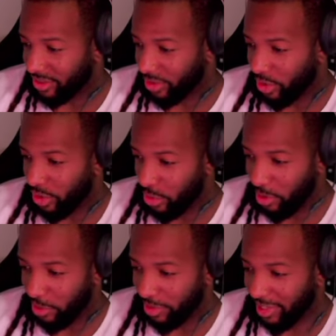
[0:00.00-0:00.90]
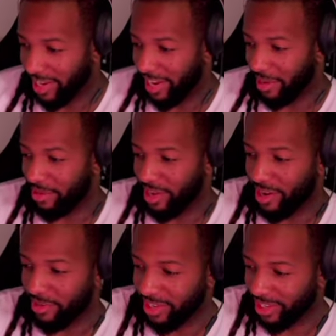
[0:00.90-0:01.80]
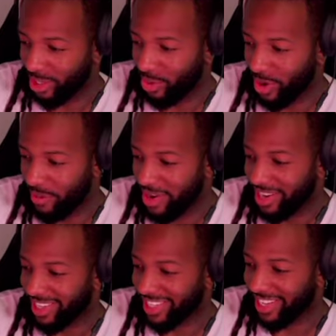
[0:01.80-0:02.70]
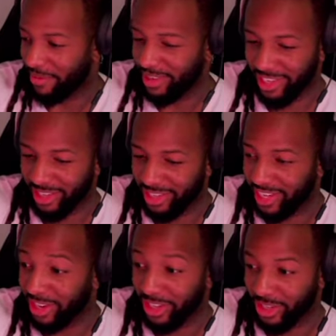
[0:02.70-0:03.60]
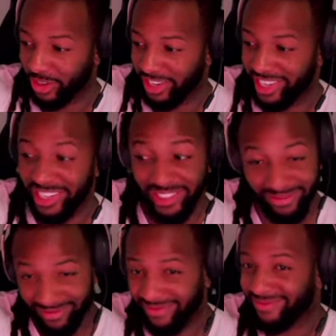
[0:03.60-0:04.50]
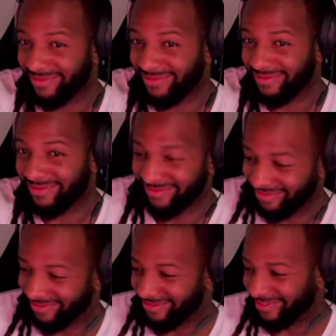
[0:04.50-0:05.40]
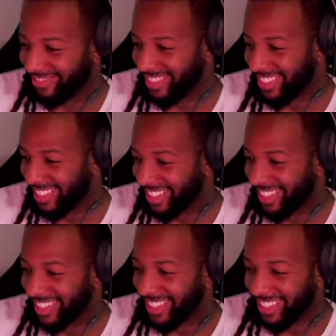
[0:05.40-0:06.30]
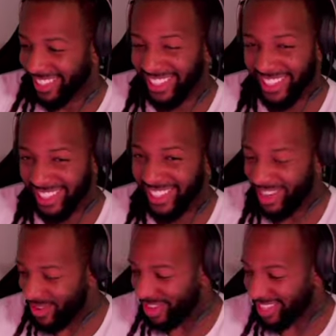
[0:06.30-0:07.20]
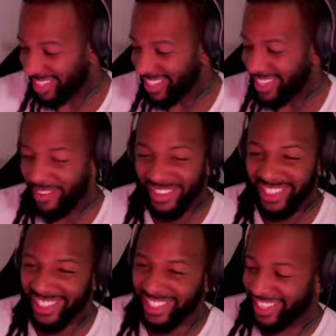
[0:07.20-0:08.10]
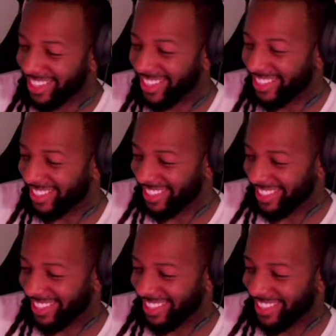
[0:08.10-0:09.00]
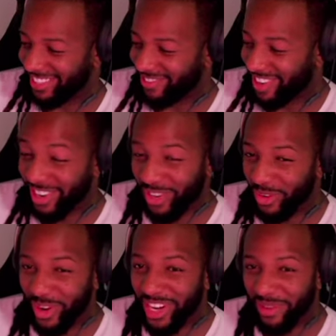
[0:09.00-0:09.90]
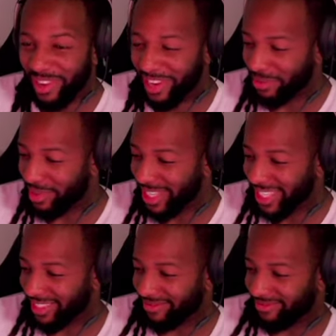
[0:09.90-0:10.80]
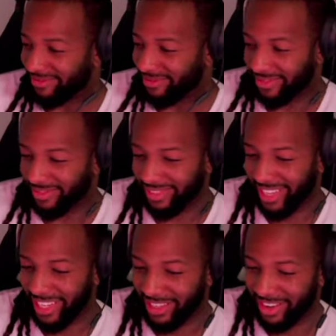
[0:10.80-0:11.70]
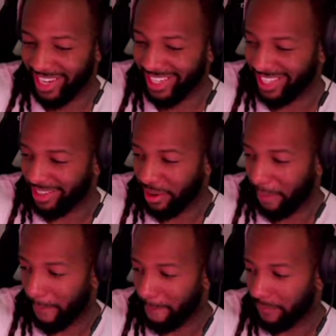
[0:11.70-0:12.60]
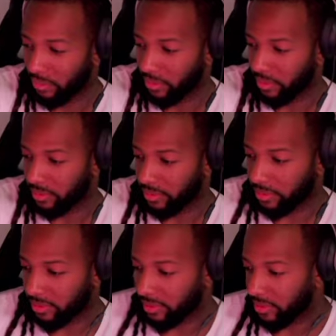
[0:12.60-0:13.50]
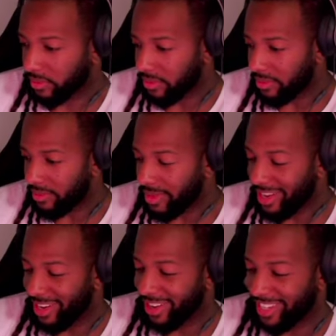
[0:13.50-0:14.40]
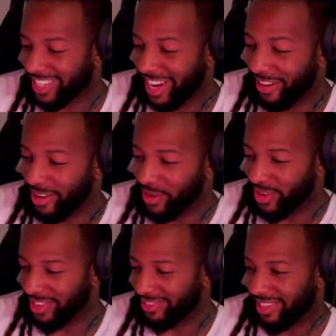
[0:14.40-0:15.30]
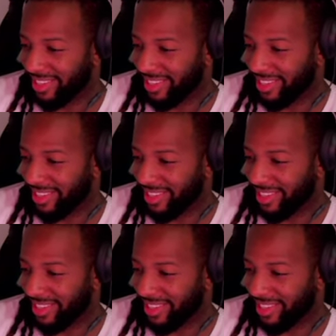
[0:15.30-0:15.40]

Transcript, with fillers: or are you purposely egging me on because you want me to step into your territory? Hmm. Yeah, he wants you to step into his territory. Mayuri reading him like a book. That's crazy. You're a scary one.